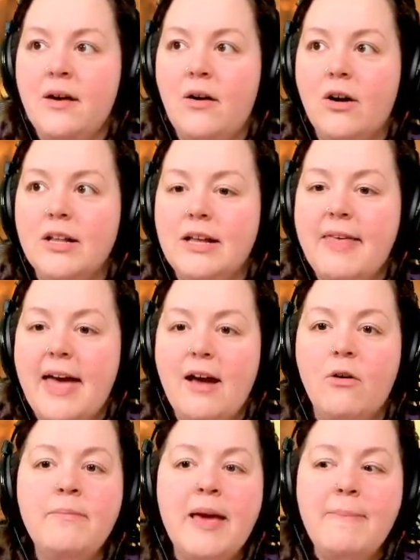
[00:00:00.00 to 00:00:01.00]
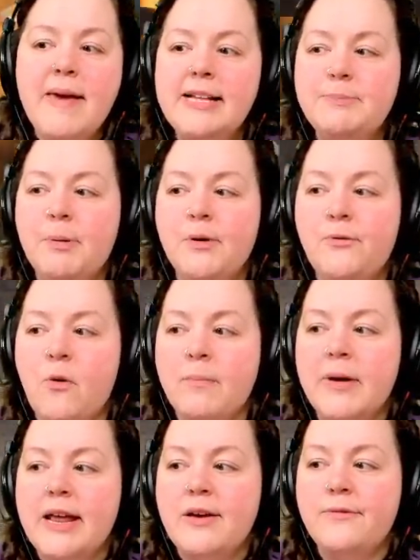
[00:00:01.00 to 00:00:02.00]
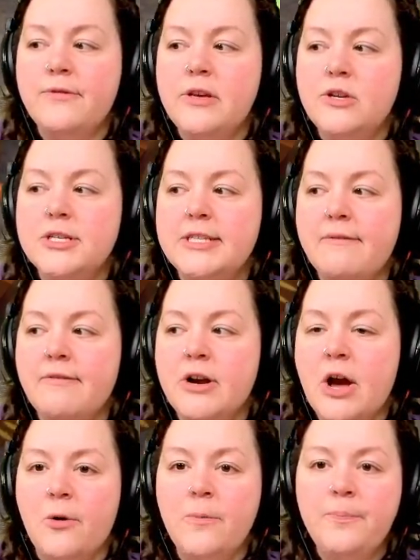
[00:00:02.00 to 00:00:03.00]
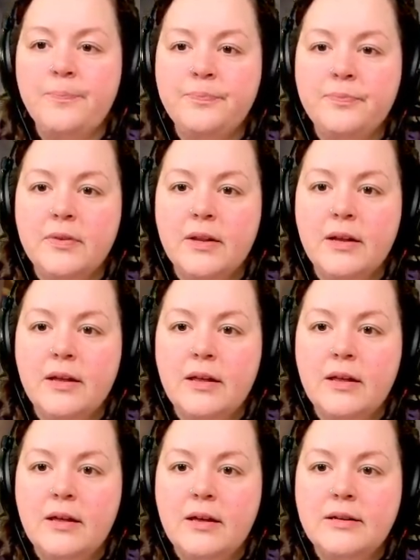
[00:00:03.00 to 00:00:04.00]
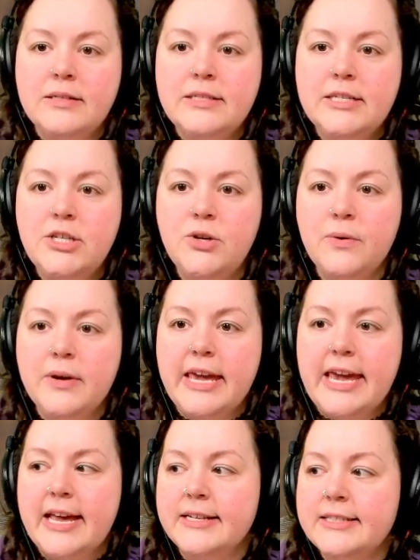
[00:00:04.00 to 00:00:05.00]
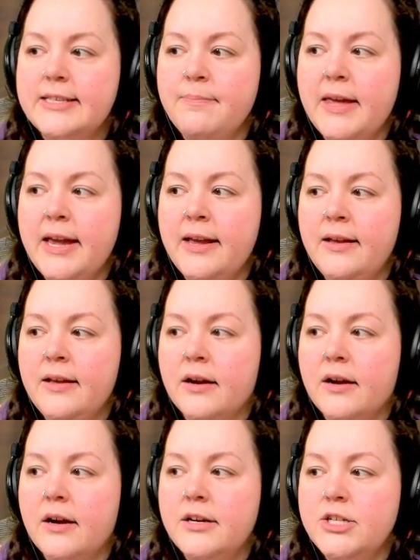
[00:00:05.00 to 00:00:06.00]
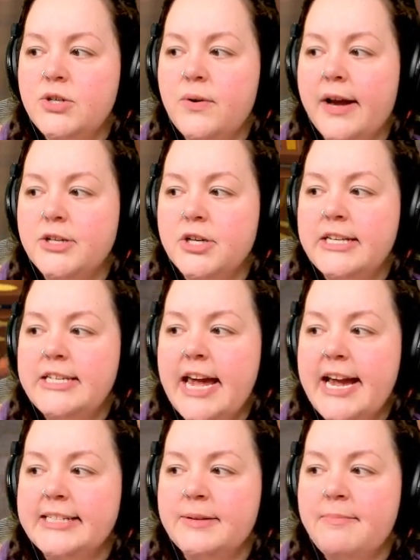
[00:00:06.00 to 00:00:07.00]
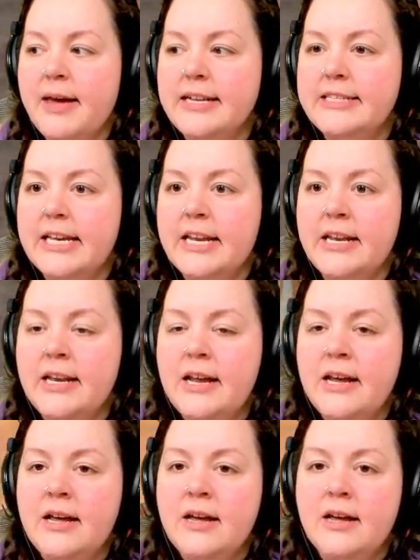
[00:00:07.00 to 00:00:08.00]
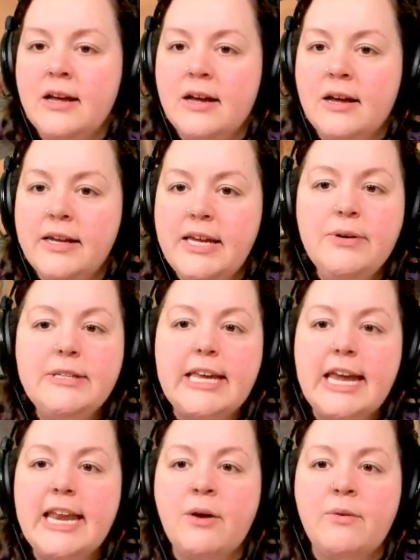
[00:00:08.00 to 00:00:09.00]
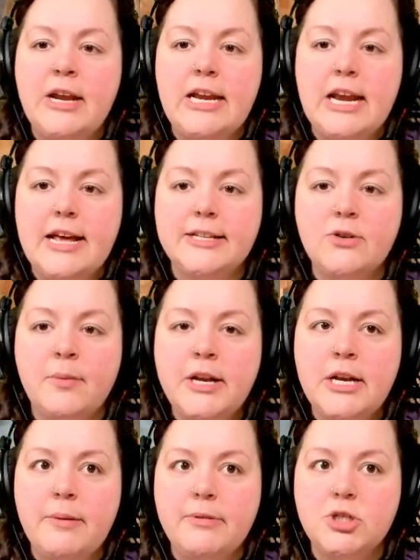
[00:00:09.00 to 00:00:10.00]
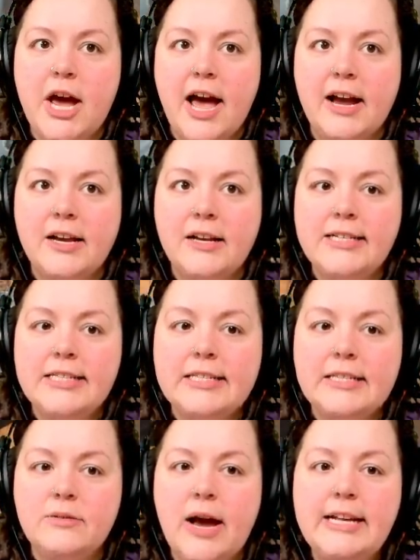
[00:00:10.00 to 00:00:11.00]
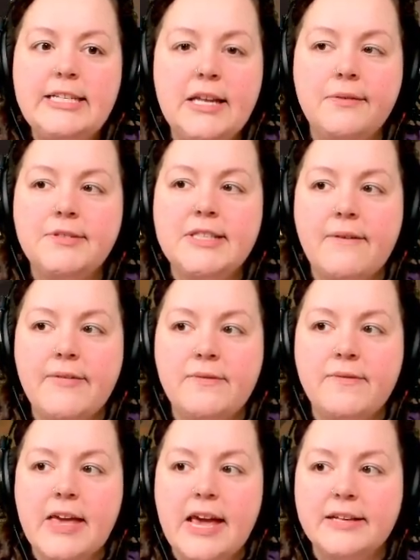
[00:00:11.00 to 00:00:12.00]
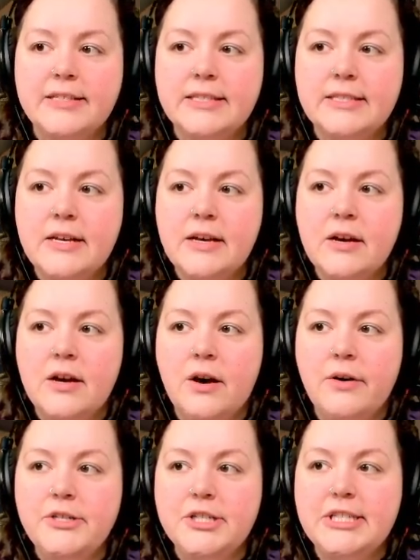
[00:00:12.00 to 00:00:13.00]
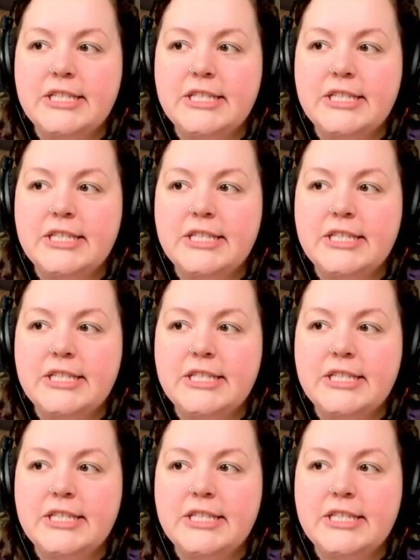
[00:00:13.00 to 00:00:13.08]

Or I love that. Or maybe it's performative. You just never know. Did you eat something? Or did you actually take some medicine? He was eating when he did it, so I'm gonna double check because I still have seven of these. We oh, he's just